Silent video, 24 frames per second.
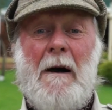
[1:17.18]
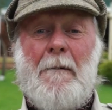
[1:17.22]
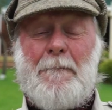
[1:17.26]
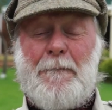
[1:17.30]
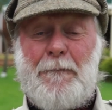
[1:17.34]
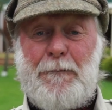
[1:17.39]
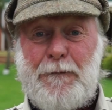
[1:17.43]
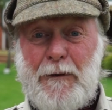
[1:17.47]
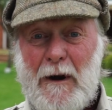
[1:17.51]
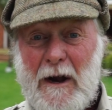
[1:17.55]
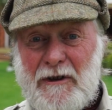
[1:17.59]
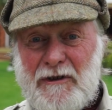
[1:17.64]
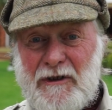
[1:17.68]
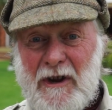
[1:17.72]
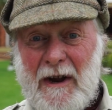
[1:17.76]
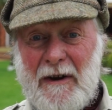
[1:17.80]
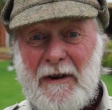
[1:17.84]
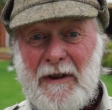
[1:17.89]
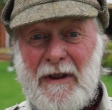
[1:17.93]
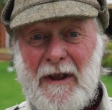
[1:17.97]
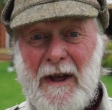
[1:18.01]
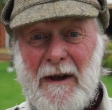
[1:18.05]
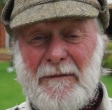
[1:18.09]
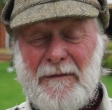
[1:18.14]
fresh
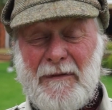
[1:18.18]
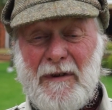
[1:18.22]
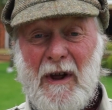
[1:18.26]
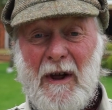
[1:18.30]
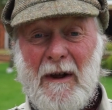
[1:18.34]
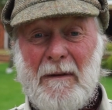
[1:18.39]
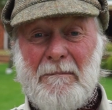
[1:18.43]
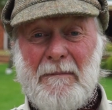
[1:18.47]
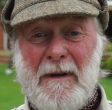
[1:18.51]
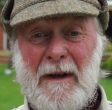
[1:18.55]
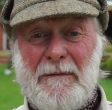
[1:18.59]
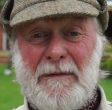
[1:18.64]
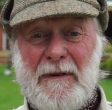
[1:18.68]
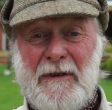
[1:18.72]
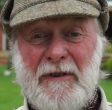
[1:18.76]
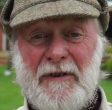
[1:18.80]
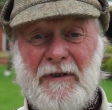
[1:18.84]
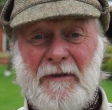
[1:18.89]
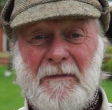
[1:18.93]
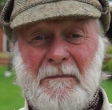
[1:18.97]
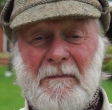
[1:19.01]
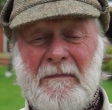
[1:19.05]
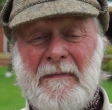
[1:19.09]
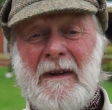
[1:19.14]
out of the oven hot
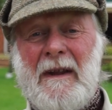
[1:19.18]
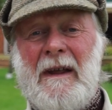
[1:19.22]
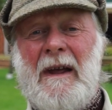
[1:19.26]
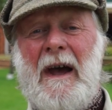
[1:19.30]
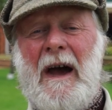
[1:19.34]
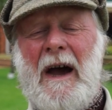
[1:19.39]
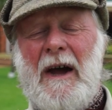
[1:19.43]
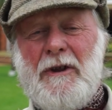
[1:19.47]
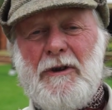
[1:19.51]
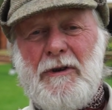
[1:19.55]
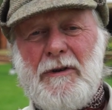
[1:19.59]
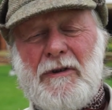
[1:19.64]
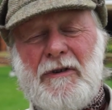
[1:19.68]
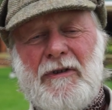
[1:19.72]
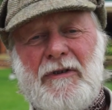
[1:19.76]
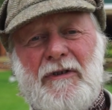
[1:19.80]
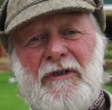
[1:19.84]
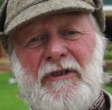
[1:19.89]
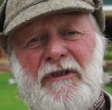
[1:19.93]
muffins. And you can